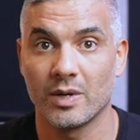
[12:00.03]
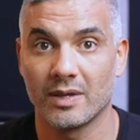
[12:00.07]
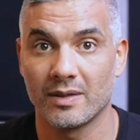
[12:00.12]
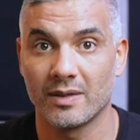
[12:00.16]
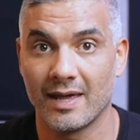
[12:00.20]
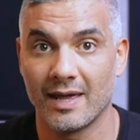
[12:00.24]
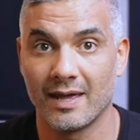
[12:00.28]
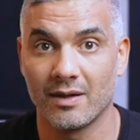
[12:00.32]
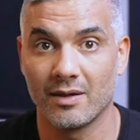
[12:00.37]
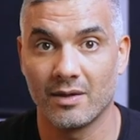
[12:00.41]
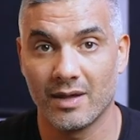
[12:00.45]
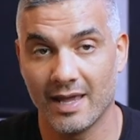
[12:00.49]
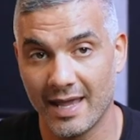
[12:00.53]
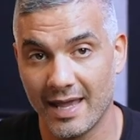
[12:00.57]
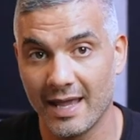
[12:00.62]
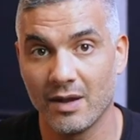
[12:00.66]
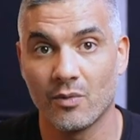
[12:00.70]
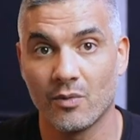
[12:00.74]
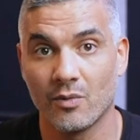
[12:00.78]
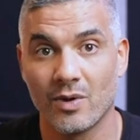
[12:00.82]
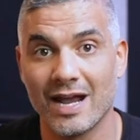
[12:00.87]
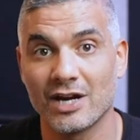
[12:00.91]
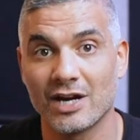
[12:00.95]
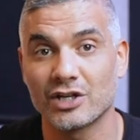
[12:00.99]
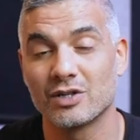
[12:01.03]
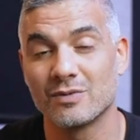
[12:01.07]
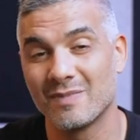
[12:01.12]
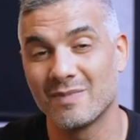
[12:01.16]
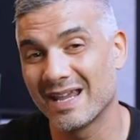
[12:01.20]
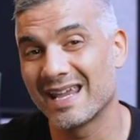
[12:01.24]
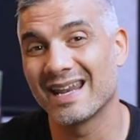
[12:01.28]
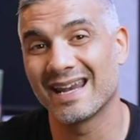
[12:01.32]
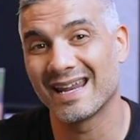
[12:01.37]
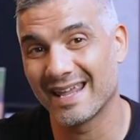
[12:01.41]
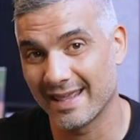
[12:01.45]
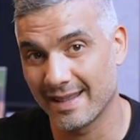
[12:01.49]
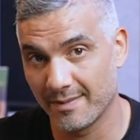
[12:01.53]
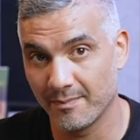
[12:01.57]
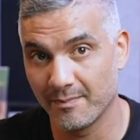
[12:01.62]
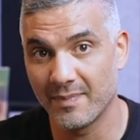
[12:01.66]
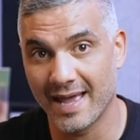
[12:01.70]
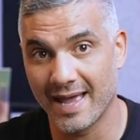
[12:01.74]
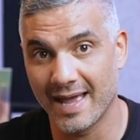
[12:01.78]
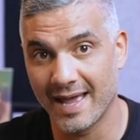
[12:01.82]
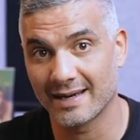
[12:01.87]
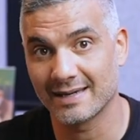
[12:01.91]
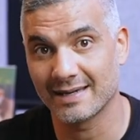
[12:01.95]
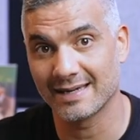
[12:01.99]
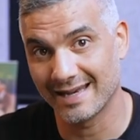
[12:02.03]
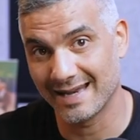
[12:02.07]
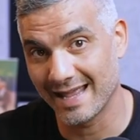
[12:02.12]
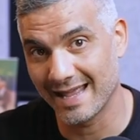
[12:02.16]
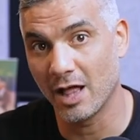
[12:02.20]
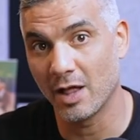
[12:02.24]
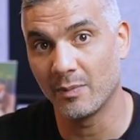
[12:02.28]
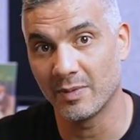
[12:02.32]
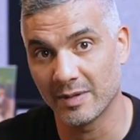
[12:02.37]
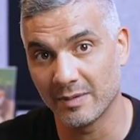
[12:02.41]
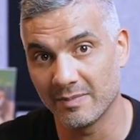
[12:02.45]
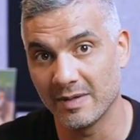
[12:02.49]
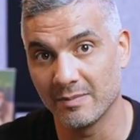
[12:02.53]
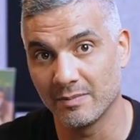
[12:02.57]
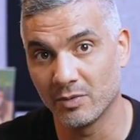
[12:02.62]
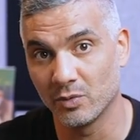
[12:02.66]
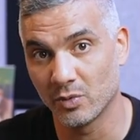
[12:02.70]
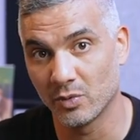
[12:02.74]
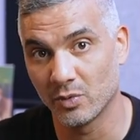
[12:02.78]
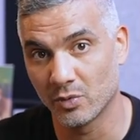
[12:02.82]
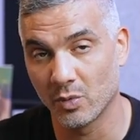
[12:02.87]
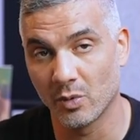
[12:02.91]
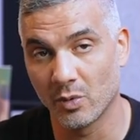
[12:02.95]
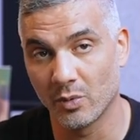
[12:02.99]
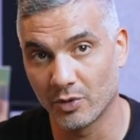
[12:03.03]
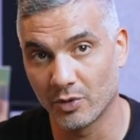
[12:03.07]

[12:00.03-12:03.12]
that, hey, we're actually making an impact and helping people with what we're